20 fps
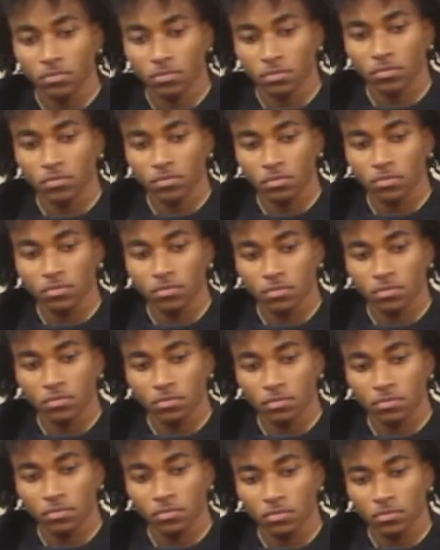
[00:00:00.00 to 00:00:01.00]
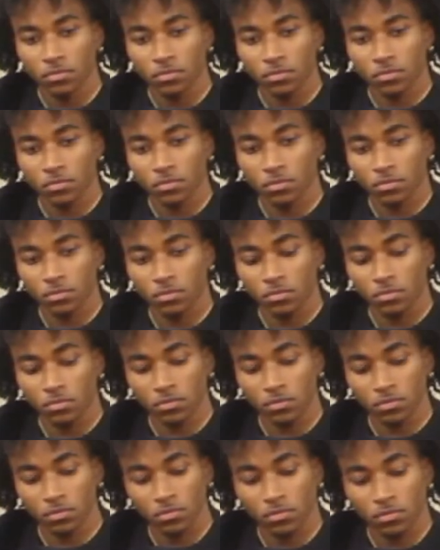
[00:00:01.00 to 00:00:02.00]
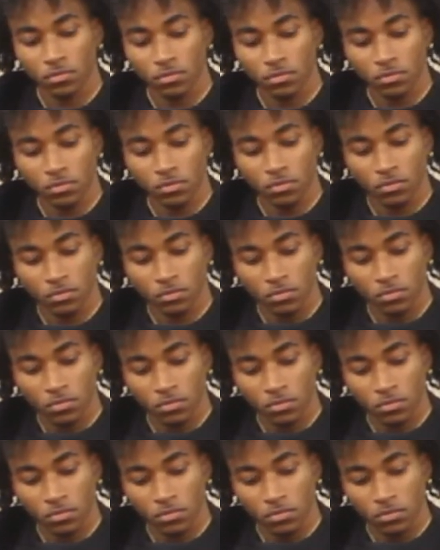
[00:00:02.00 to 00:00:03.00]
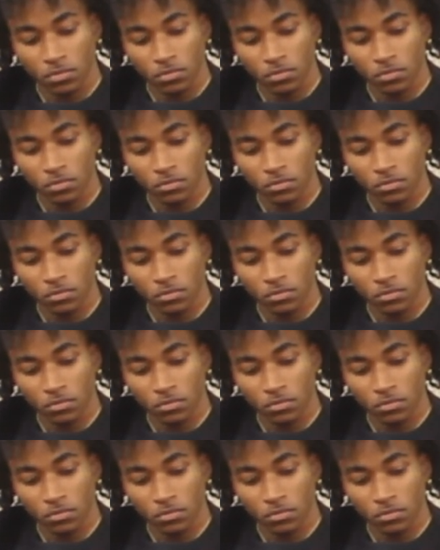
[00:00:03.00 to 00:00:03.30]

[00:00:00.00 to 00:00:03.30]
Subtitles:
The person shown says nothing.